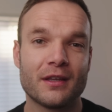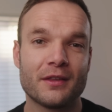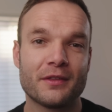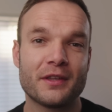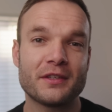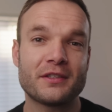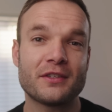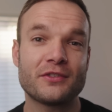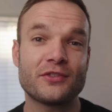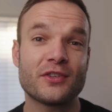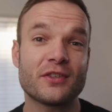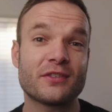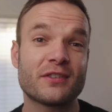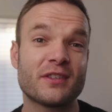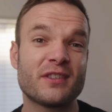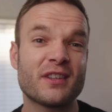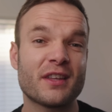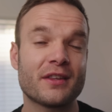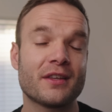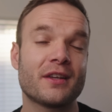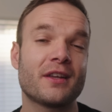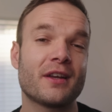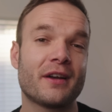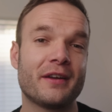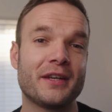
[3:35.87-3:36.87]
This is just
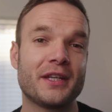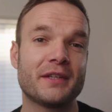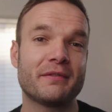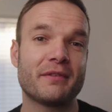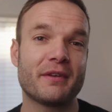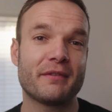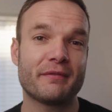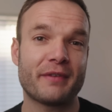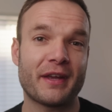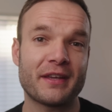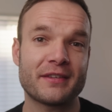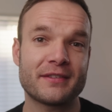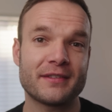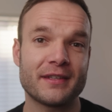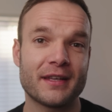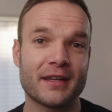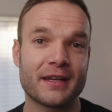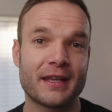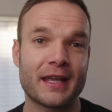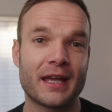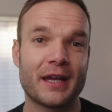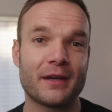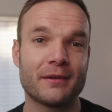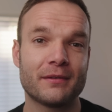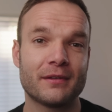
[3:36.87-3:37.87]
another kind of investing
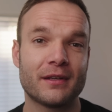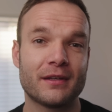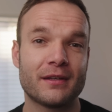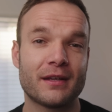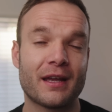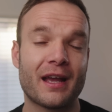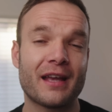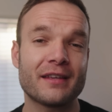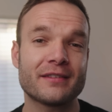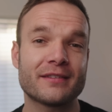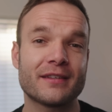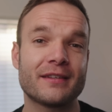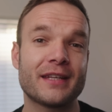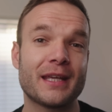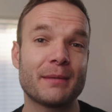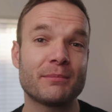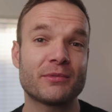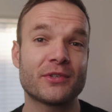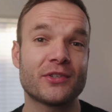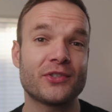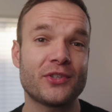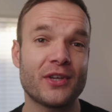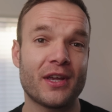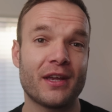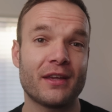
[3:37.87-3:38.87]
account, and as the name
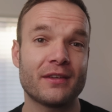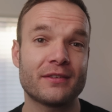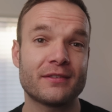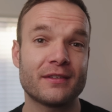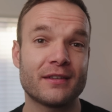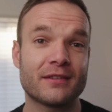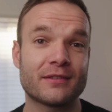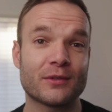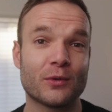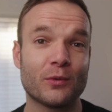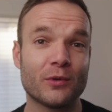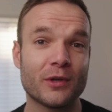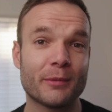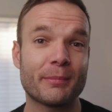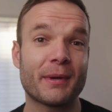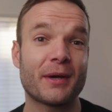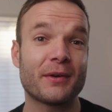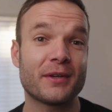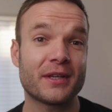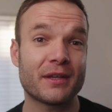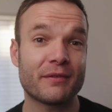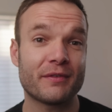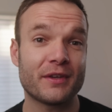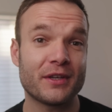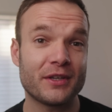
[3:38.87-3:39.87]
suggests, it's all
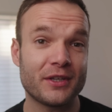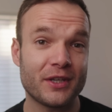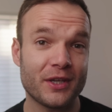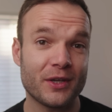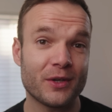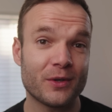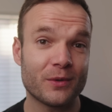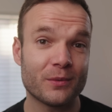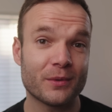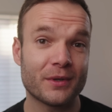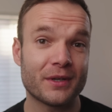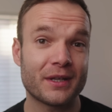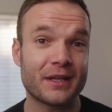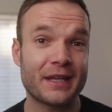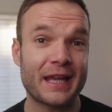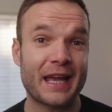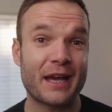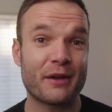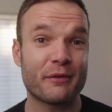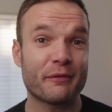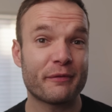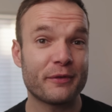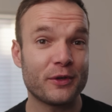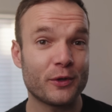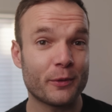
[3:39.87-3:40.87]
about giving you an
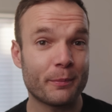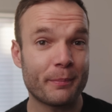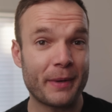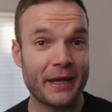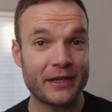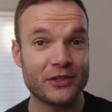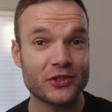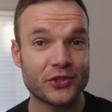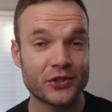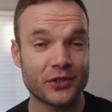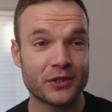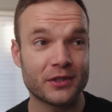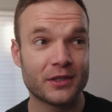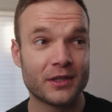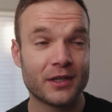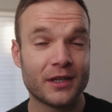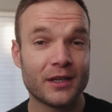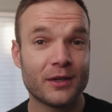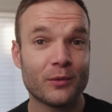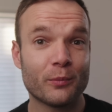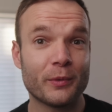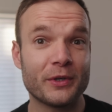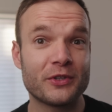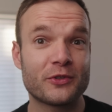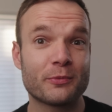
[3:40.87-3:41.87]
account for your pension,
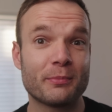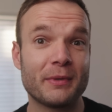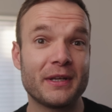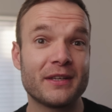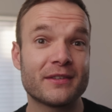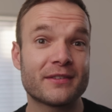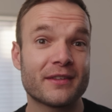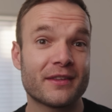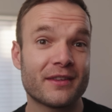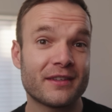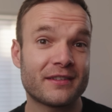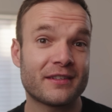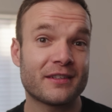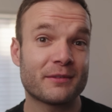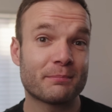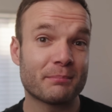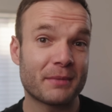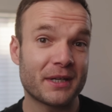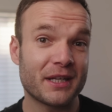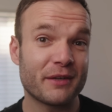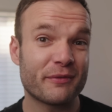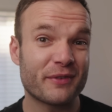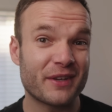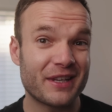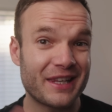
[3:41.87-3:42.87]
which means that this is
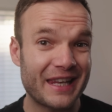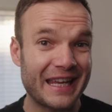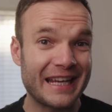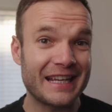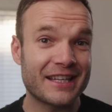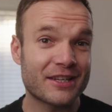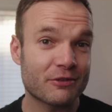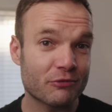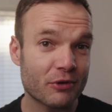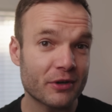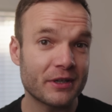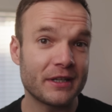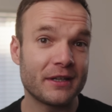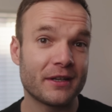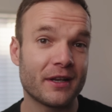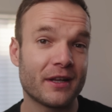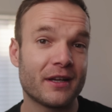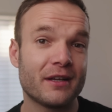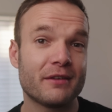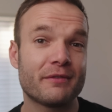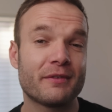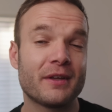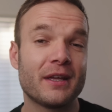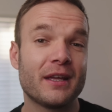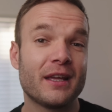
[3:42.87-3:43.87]
money for later on in
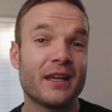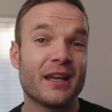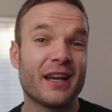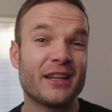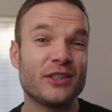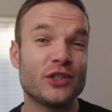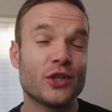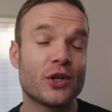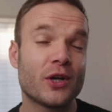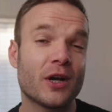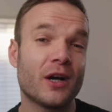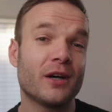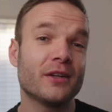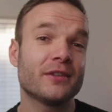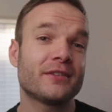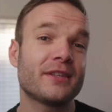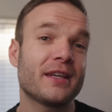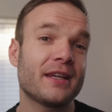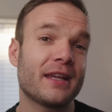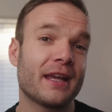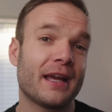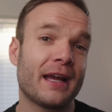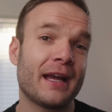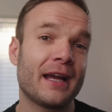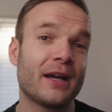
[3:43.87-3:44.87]
life, and you can't
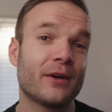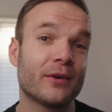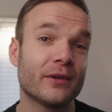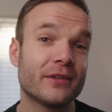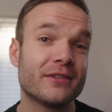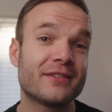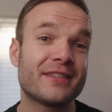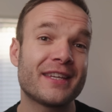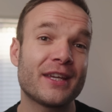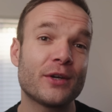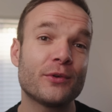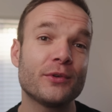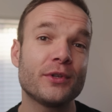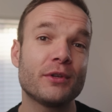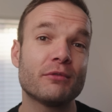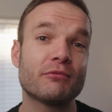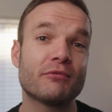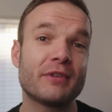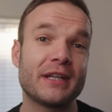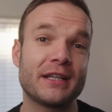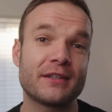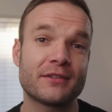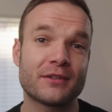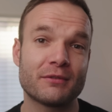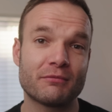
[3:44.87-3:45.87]
take it out until you
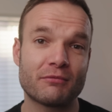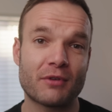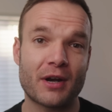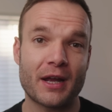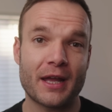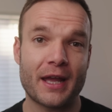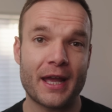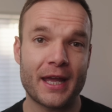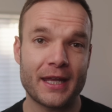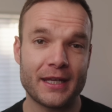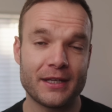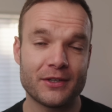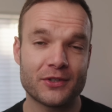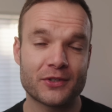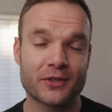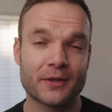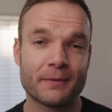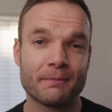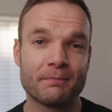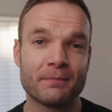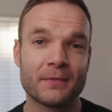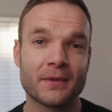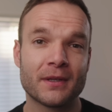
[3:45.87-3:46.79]
reach the right age.